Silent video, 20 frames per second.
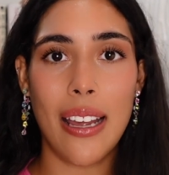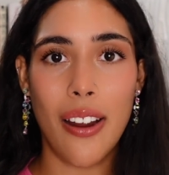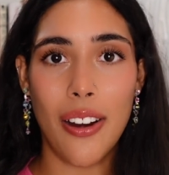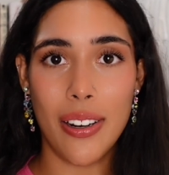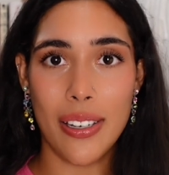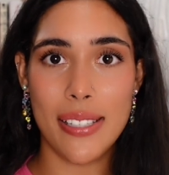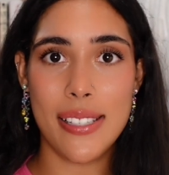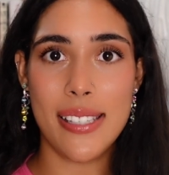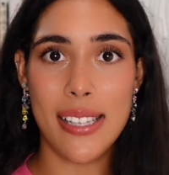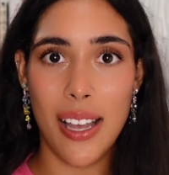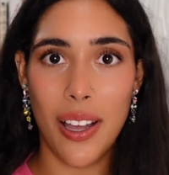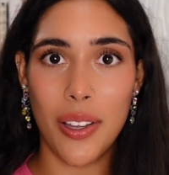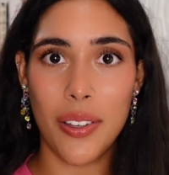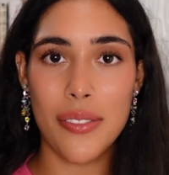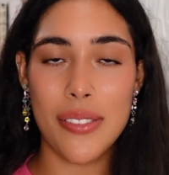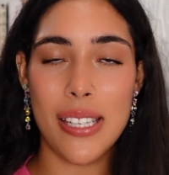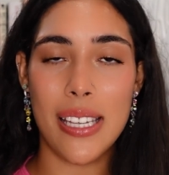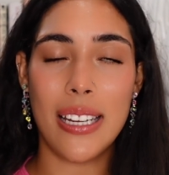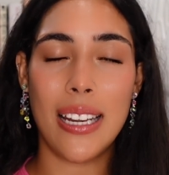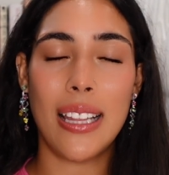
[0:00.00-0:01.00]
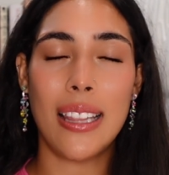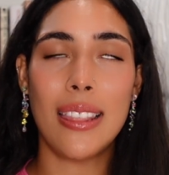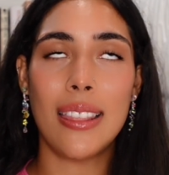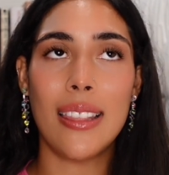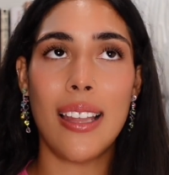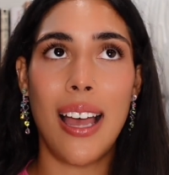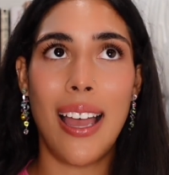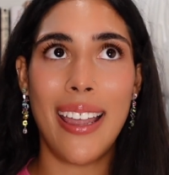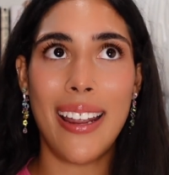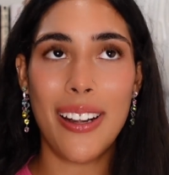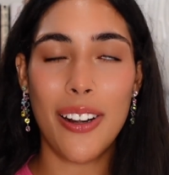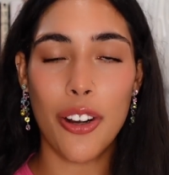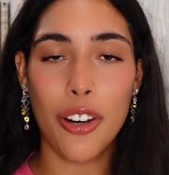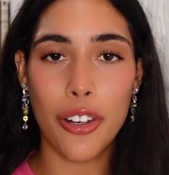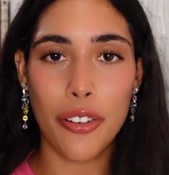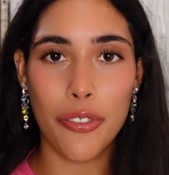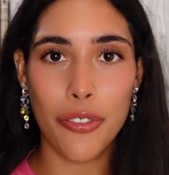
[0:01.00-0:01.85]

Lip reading: ourselves and align our